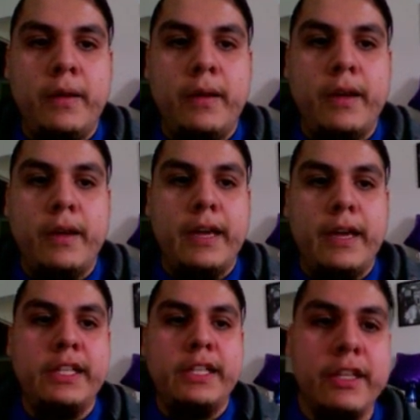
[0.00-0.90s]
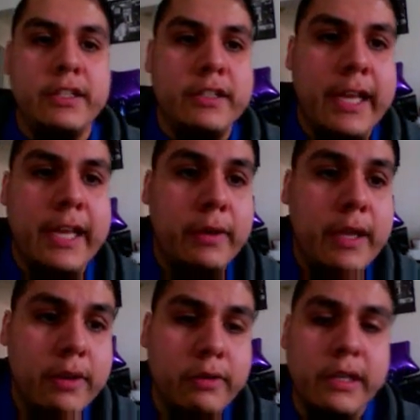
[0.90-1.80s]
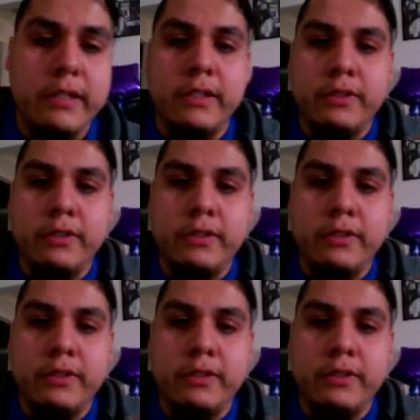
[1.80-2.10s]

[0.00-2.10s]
I see that this is now increasing.